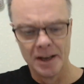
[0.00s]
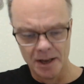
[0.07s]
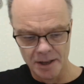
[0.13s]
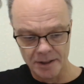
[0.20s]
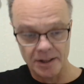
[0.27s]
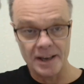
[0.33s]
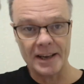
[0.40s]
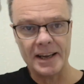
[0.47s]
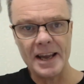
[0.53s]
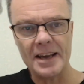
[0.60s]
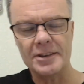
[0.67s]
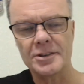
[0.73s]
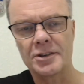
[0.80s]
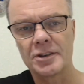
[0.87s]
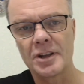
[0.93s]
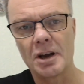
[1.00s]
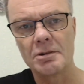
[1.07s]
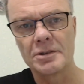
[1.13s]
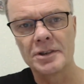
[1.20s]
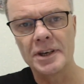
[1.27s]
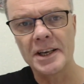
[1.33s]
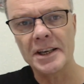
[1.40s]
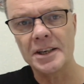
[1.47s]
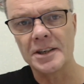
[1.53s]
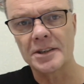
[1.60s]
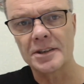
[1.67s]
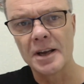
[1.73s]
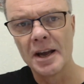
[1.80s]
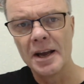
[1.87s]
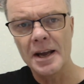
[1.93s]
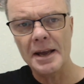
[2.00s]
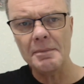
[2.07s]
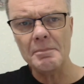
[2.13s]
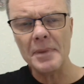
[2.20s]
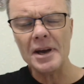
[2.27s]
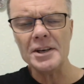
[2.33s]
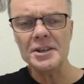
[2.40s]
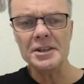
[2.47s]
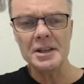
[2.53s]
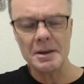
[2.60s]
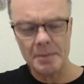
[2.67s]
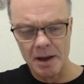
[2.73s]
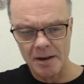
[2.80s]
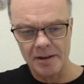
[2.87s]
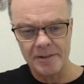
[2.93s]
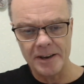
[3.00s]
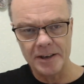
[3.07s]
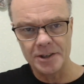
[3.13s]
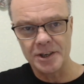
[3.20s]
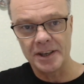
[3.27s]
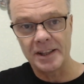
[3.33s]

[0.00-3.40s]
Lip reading: that gets to those knees? Imagine the amount of energy